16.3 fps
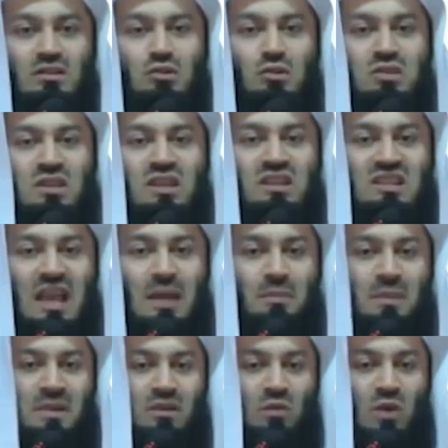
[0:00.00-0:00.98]
two things
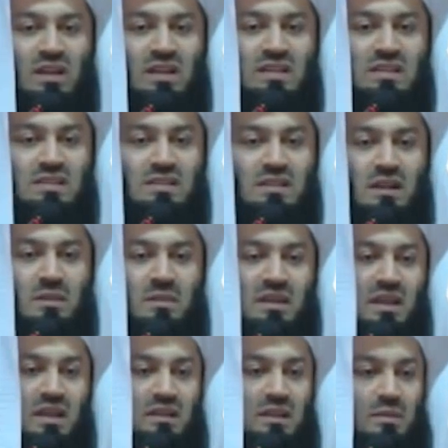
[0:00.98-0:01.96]
happen. One is
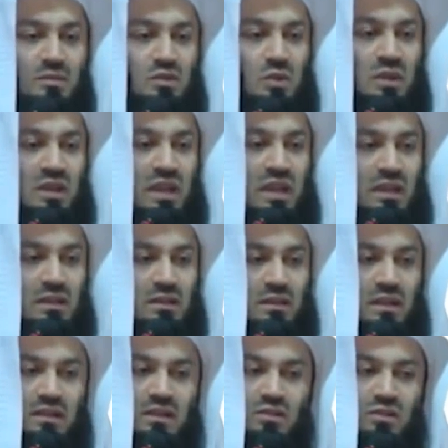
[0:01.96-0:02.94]
Ramadan comes to an end.
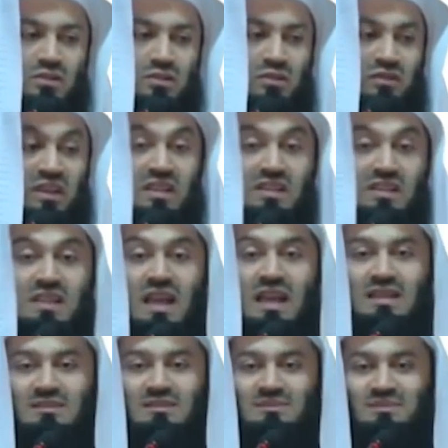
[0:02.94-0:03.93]
That is also very
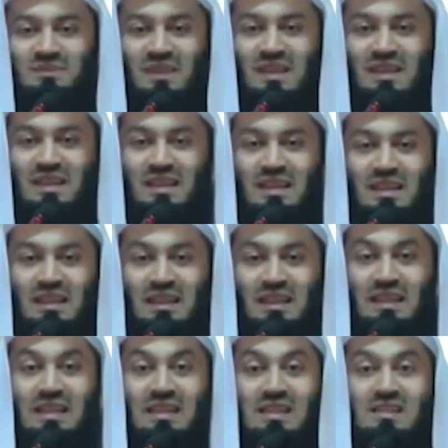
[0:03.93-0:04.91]
sad.
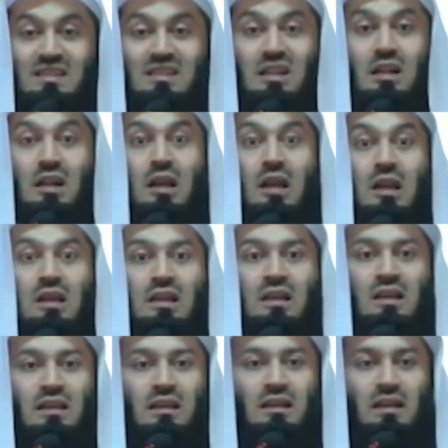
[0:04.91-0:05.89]
Eid is declared.
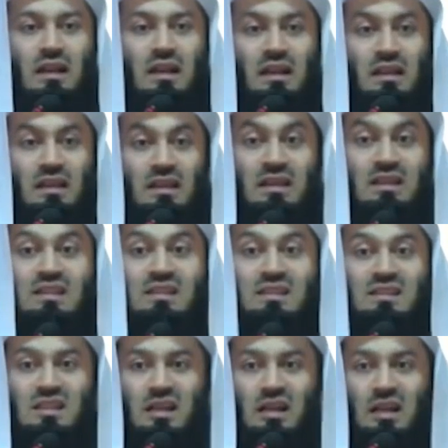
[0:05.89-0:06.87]
Eid
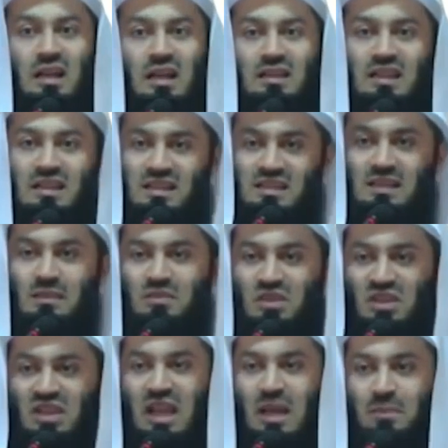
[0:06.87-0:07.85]
is declared. That is
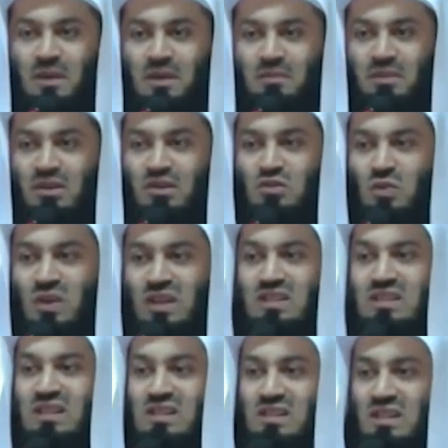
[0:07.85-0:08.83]
something happy because
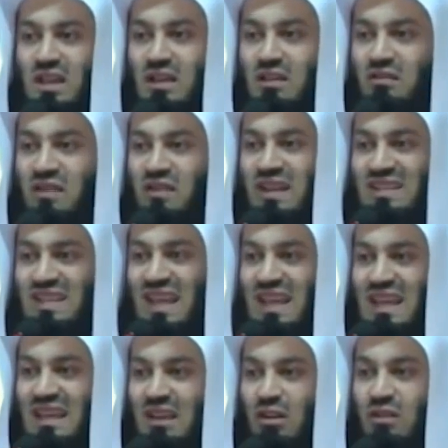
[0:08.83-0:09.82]
we deserve a
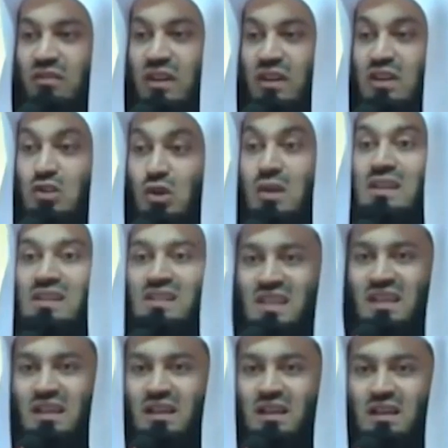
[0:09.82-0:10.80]
day of
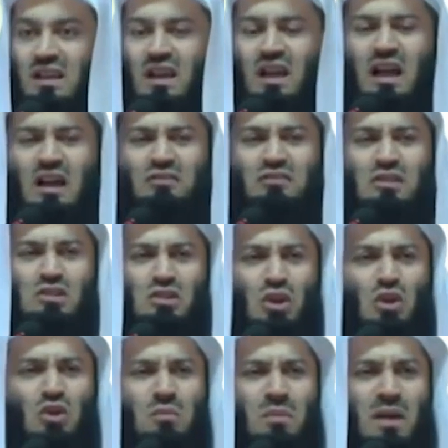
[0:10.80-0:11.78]
rejoicing after
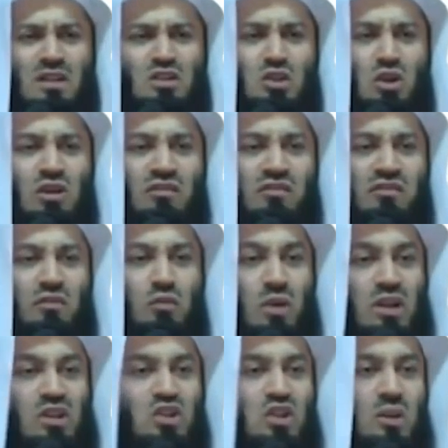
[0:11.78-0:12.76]
so much of
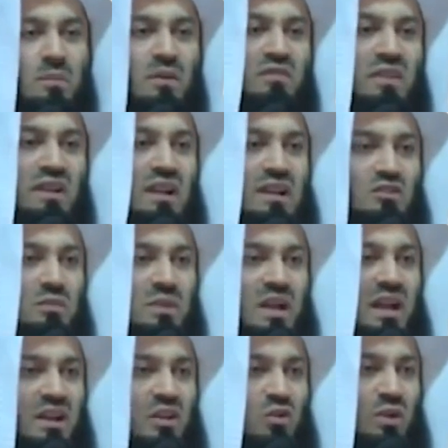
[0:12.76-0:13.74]
worship of Allah
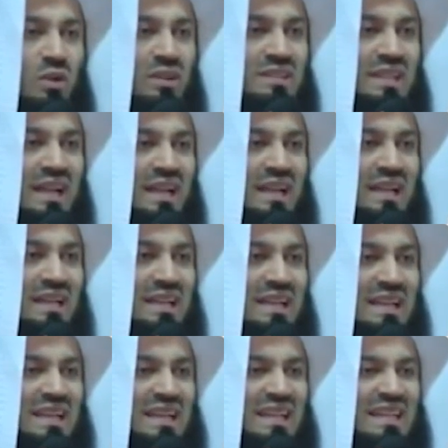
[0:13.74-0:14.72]
subhanahu wa
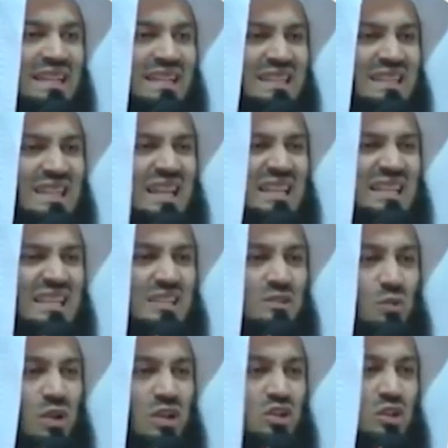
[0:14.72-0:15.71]
ta'ala,
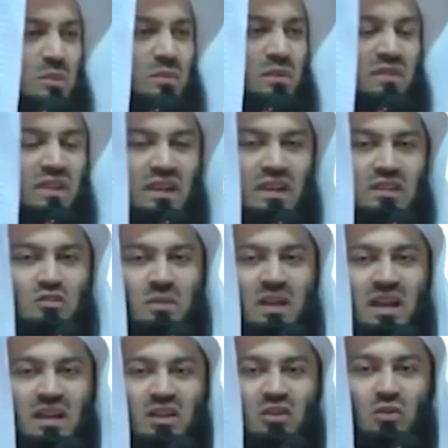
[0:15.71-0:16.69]
intense worship of Allah
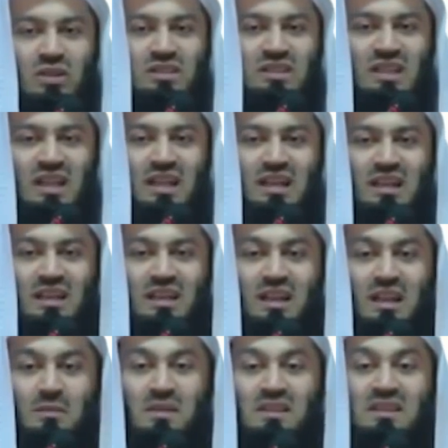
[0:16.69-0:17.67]
subhanahu wa
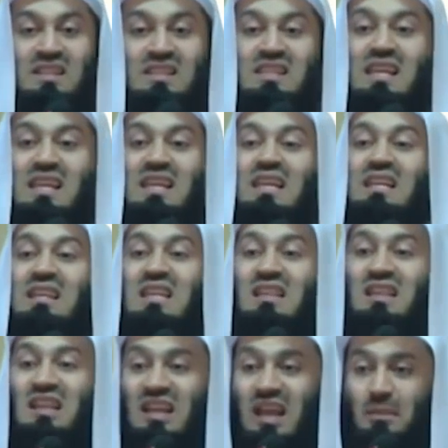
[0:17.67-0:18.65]
ta'ala. But the second
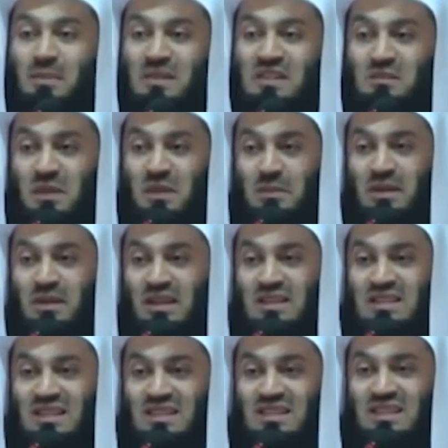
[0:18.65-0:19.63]
thing that happens, my
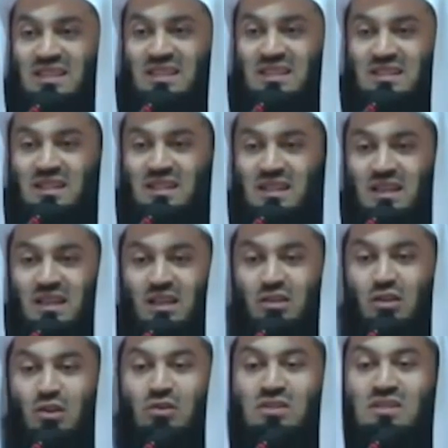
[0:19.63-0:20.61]
brothers and sisters,
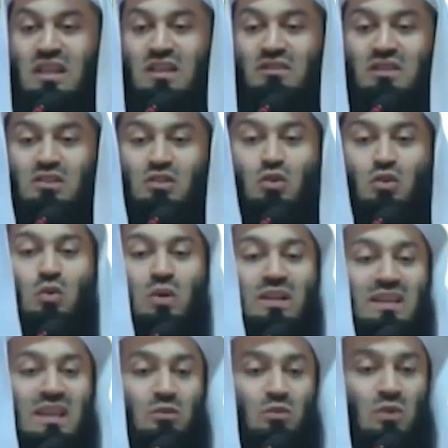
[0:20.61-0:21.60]
those devils
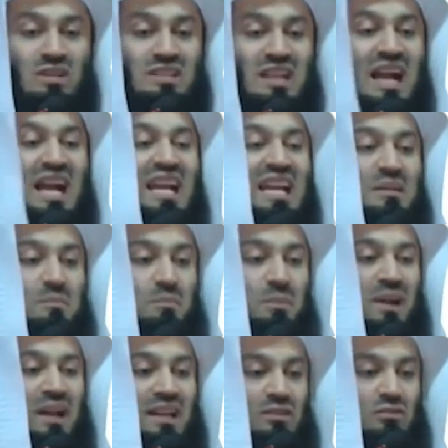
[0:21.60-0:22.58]
that were tied
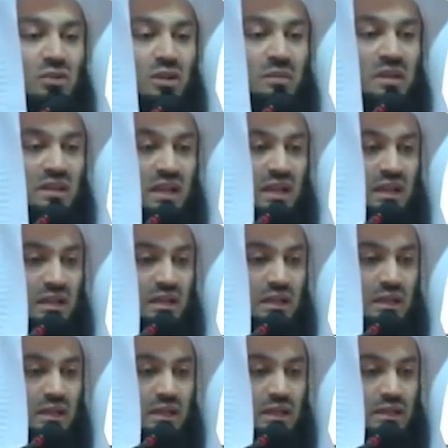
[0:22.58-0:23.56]
prior to
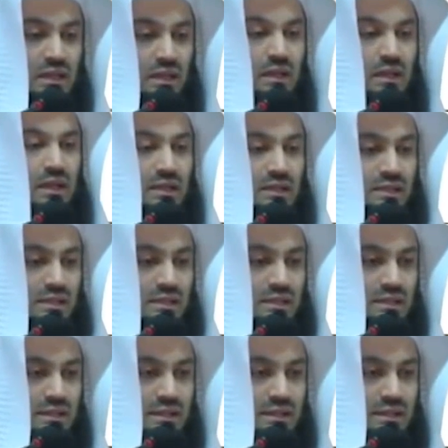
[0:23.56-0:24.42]
Ramadan, they are released.